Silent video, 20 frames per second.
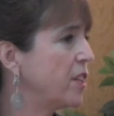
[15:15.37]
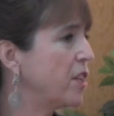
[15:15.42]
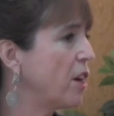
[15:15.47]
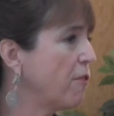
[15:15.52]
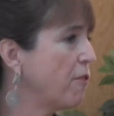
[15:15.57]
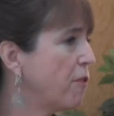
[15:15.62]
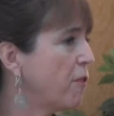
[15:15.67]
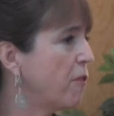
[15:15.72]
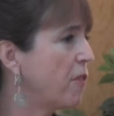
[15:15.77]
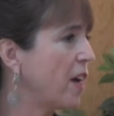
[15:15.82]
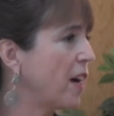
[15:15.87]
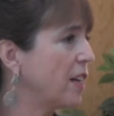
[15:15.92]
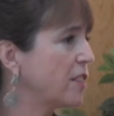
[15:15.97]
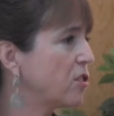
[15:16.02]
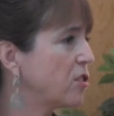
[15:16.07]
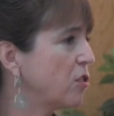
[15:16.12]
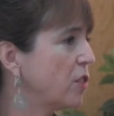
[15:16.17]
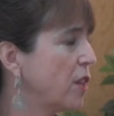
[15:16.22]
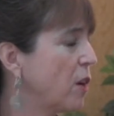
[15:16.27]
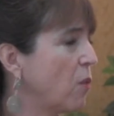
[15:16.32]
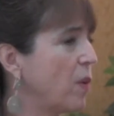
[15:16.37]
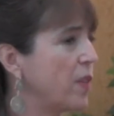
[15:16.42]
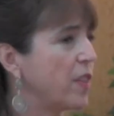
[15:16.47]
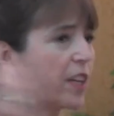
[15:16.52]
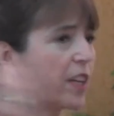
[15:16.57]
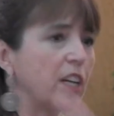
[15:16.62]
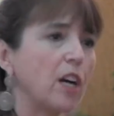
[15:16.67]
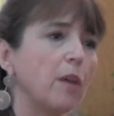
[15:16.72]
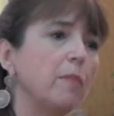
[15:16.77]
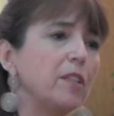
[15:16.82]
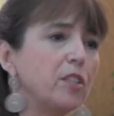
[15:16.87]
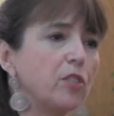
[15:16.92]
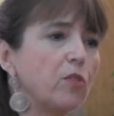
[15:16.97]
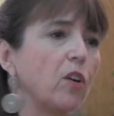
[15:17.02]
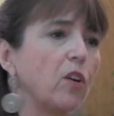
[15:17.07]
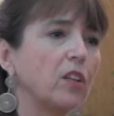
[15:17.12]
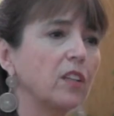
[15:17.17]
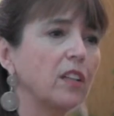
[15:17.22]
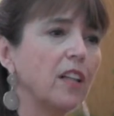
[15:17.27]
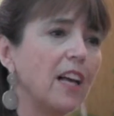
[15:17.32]
enough of that so that when they come
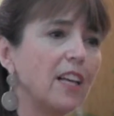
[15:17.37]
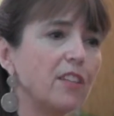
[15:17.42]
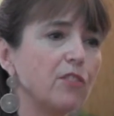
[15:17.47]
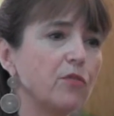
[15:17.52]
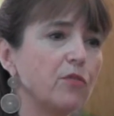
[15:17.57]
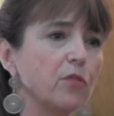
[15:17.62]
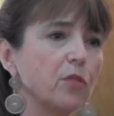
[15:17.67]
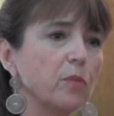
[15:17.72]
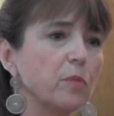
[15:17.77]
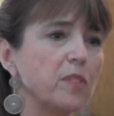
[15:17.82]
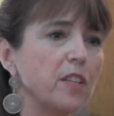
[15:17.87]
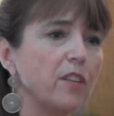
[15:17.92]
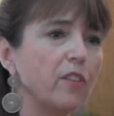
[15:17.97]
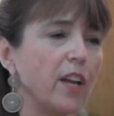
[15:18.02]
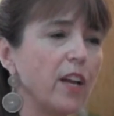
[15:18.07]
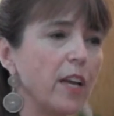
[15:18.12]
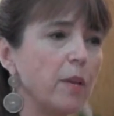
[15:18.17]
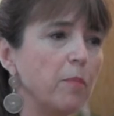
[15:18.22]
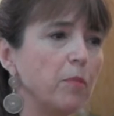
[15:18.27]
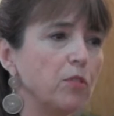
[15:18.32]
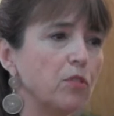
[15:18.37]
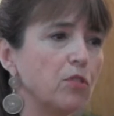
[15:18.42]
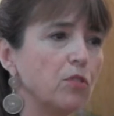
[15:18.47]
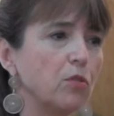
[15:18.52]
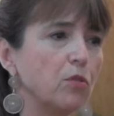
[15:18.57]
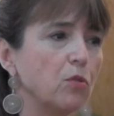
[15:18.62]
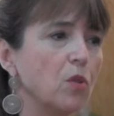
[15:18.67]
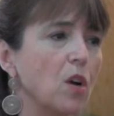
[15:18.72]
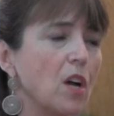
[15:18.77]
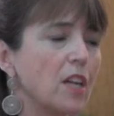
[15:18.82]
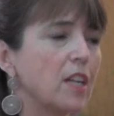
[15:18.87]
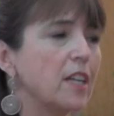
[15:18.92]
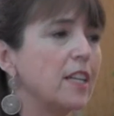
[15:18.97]
into our classrooms they're able to